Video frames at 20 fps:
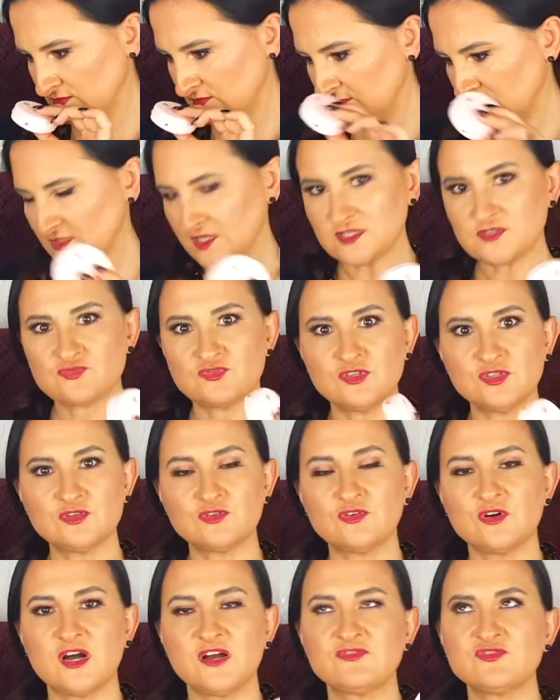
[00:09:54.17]
That's really
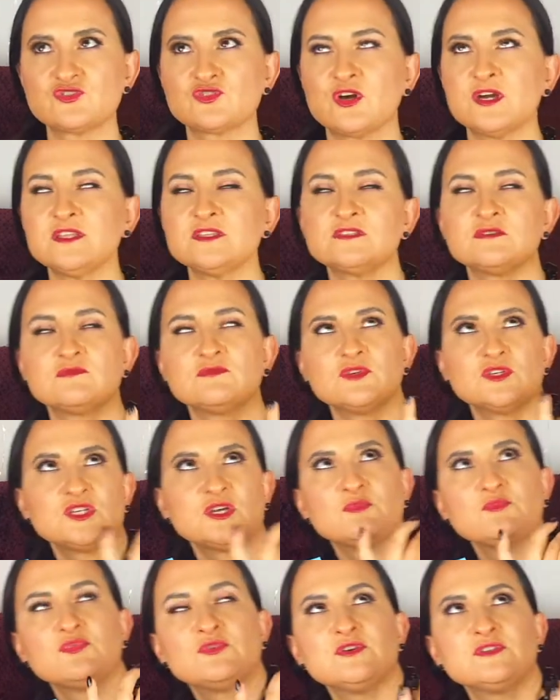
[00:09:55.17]
cool. I've tried some
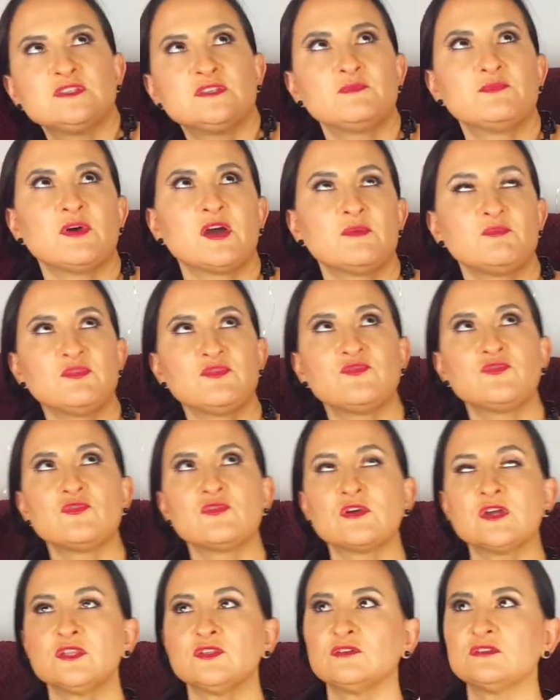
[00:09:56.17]
shampoos in a bar
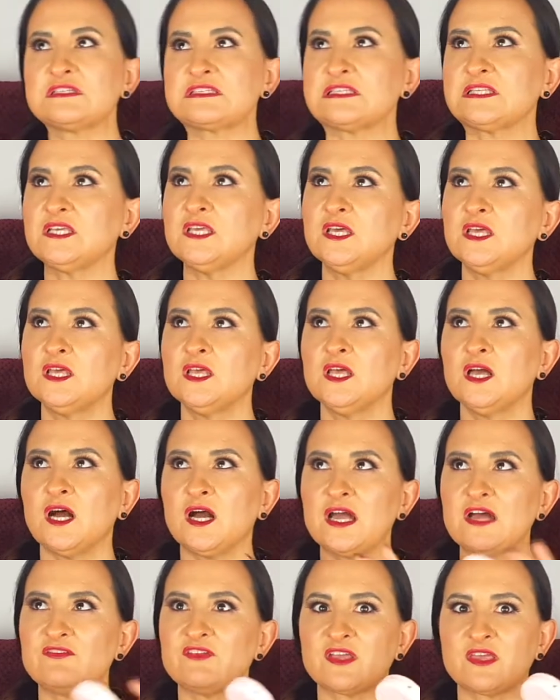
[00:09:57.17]
before, and honestly, I
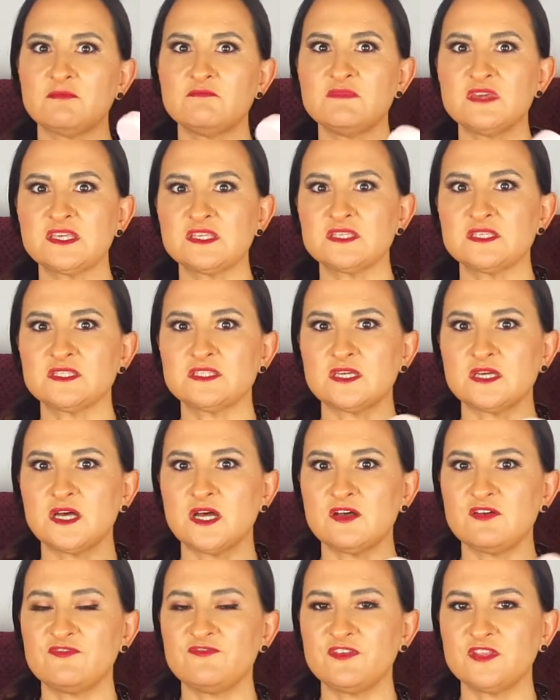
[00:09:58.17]
have like a mixed
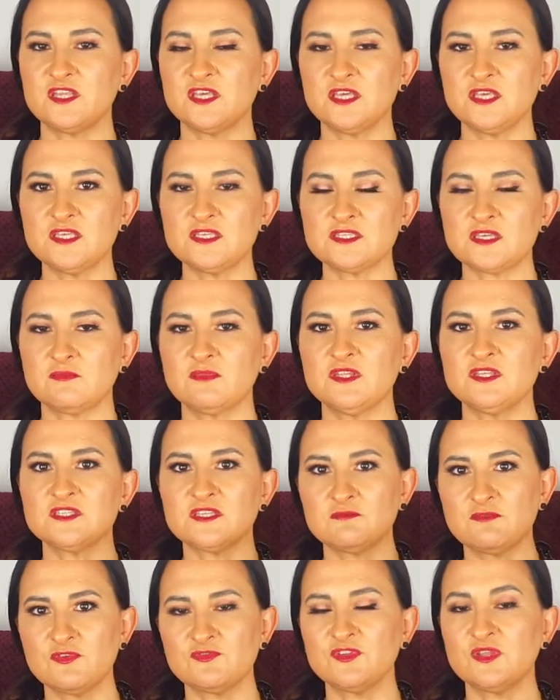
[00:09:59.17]
feelings. I mean,
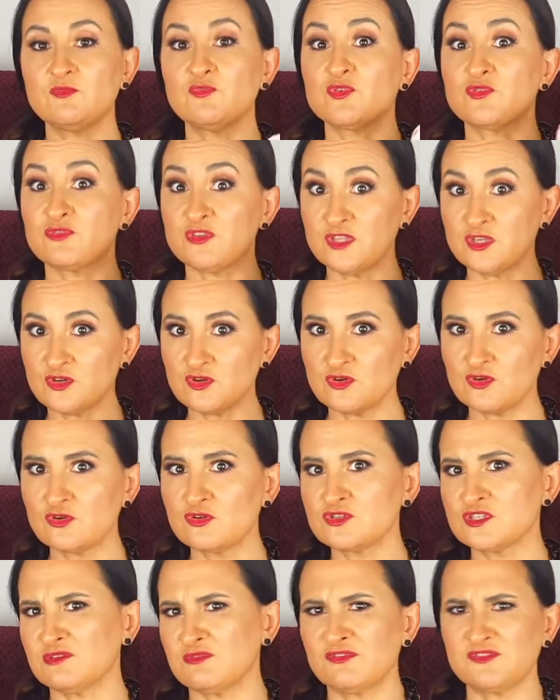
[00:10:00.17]
some of them were really cool,
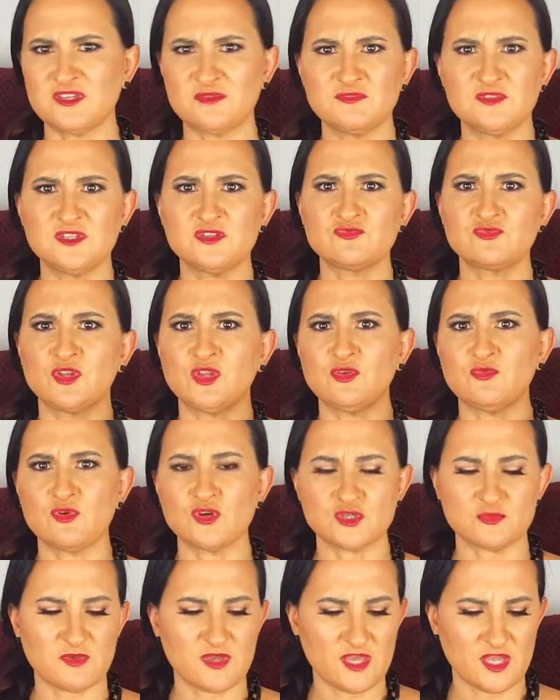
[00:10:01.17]
some of them didn't really
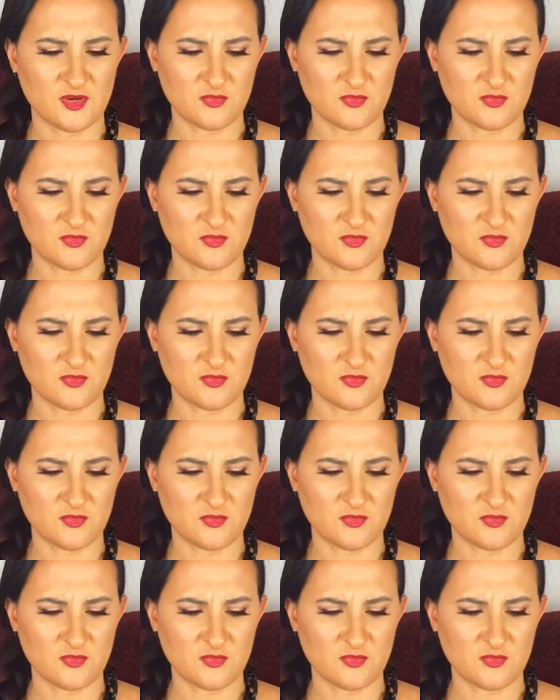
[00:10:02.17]
wash my hair